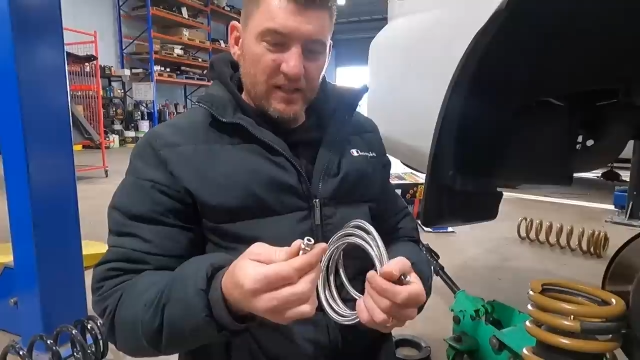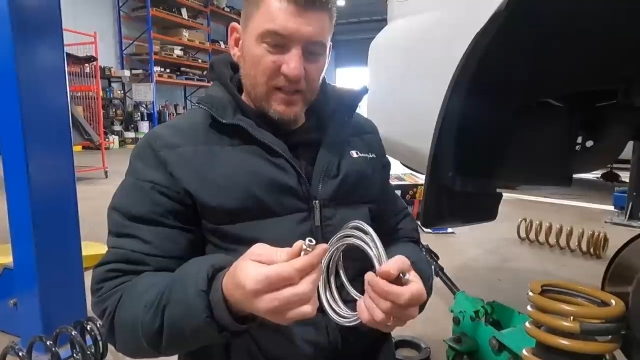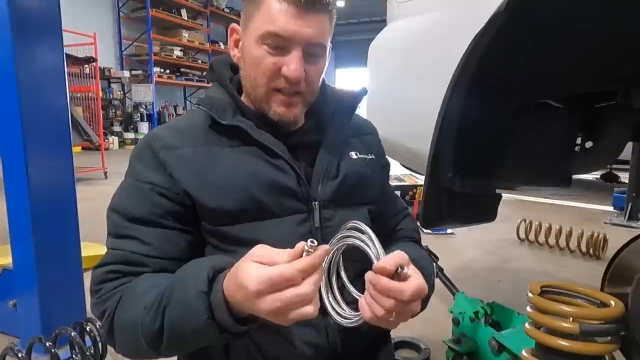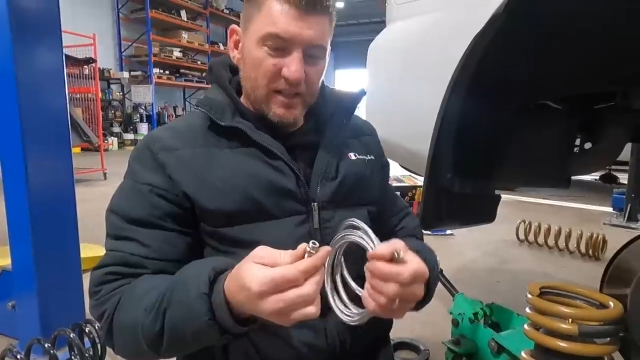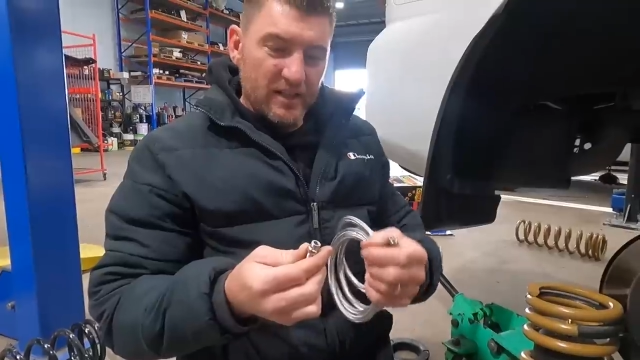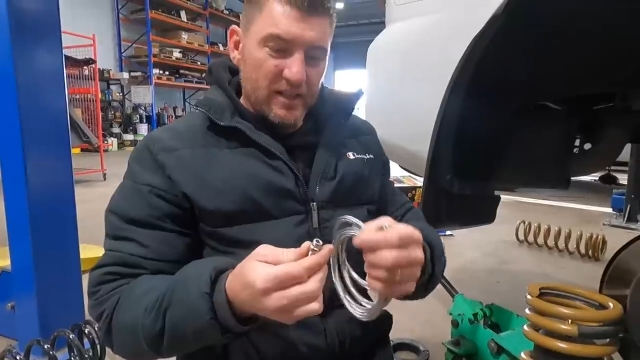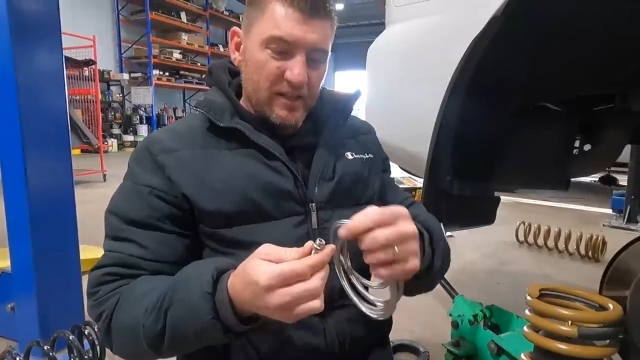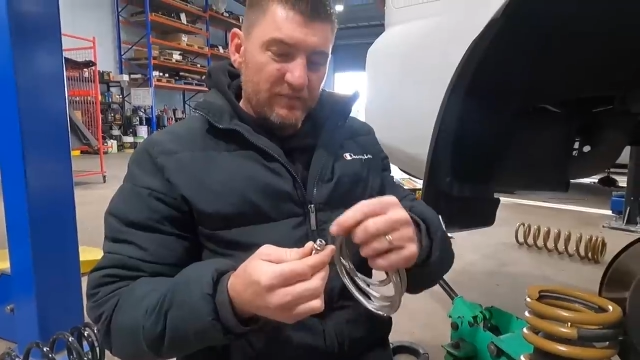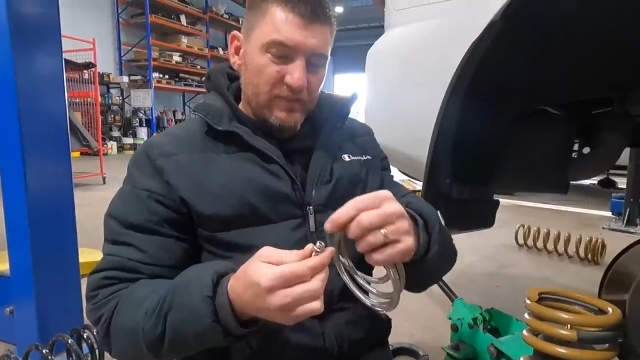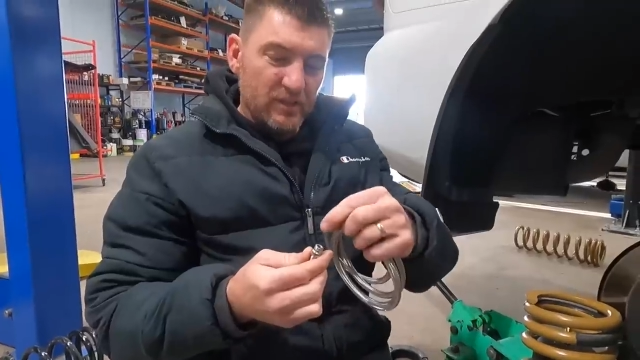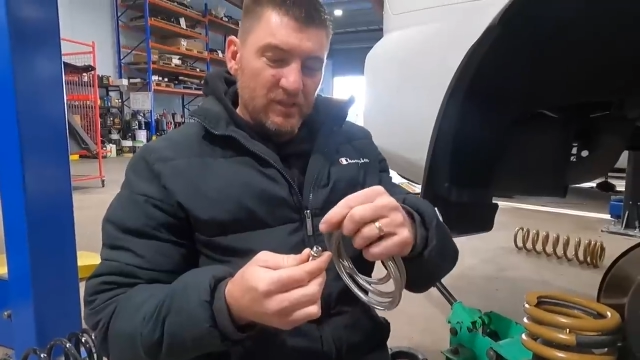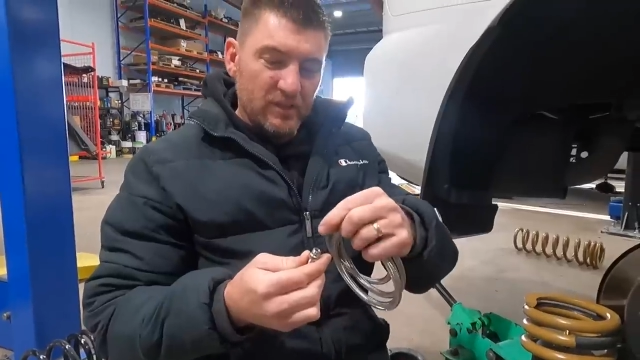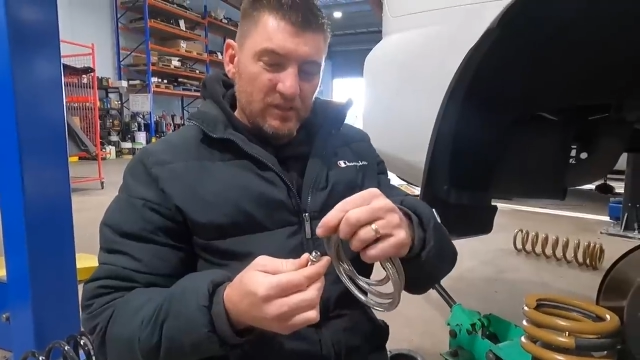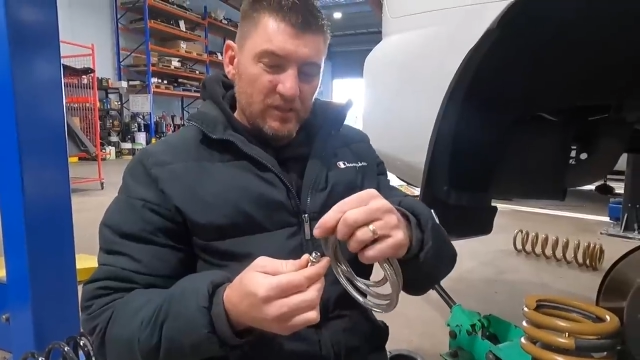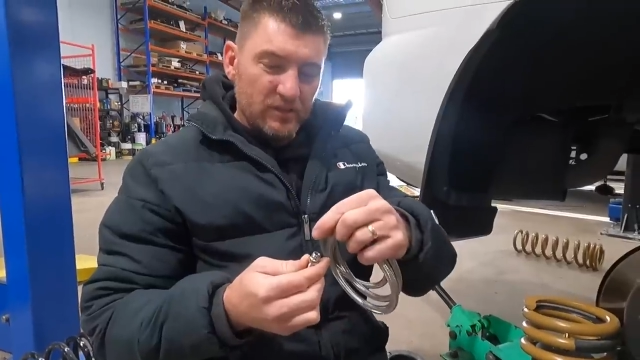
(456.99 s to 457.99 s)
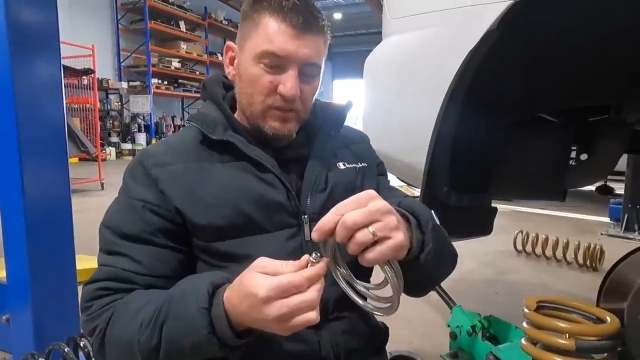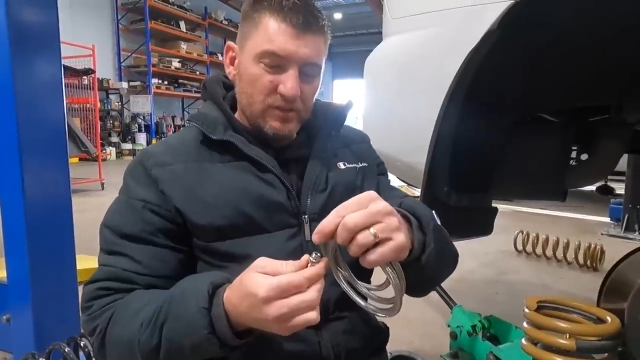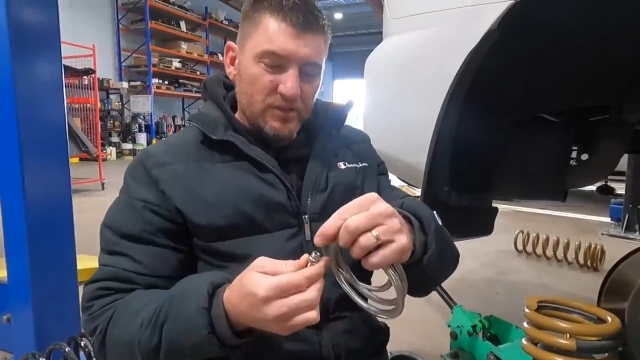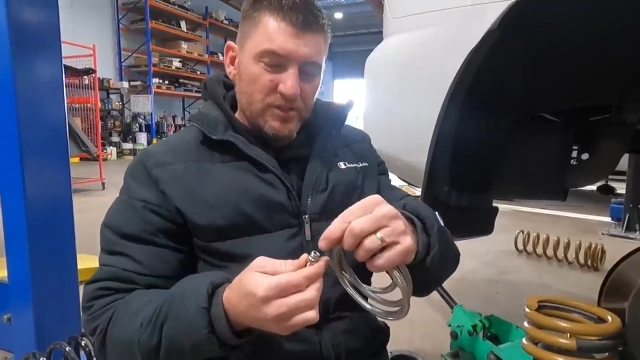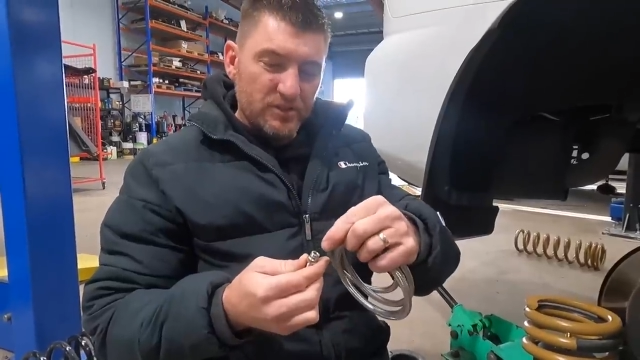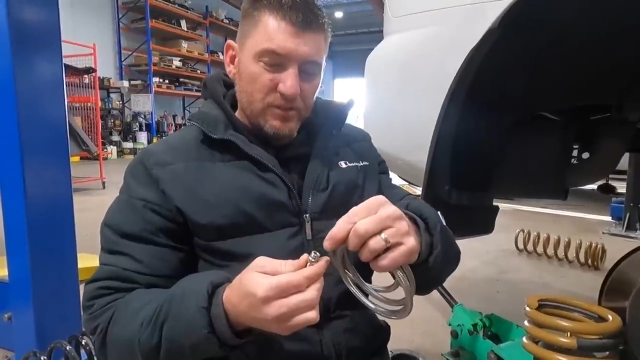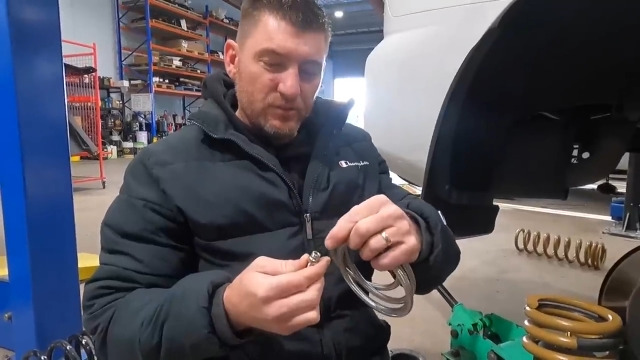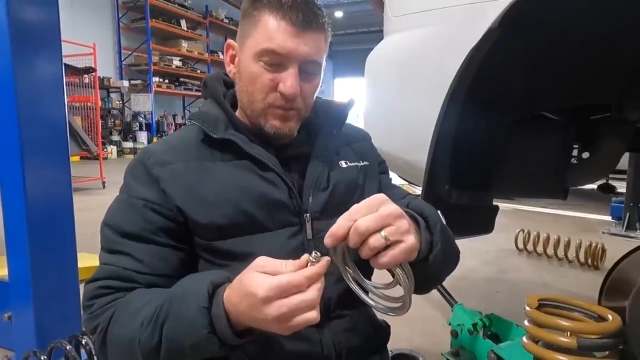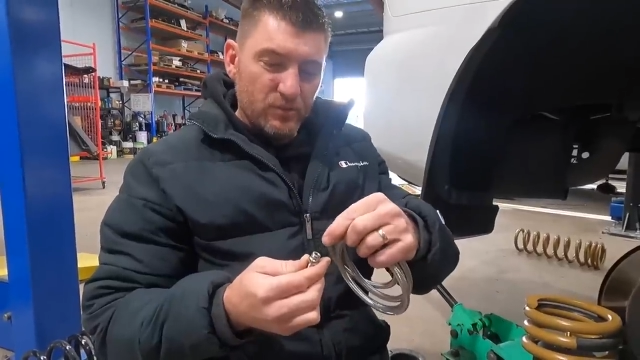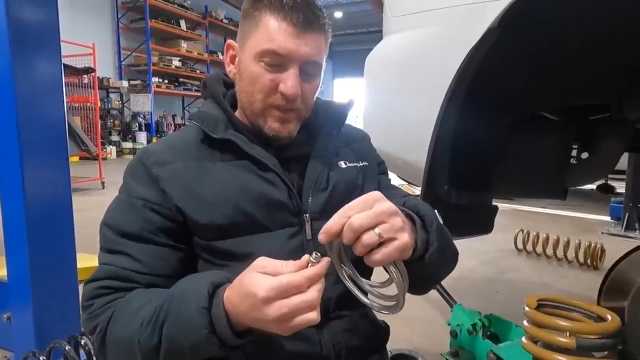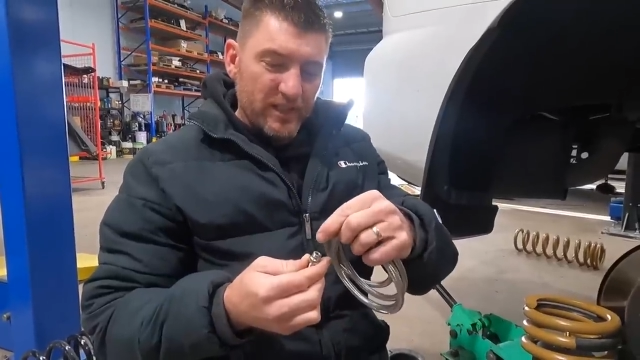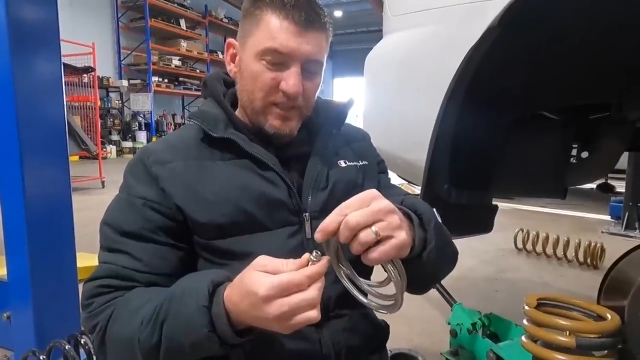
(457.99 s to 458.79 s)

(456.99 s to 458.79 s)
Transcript: have like a little steel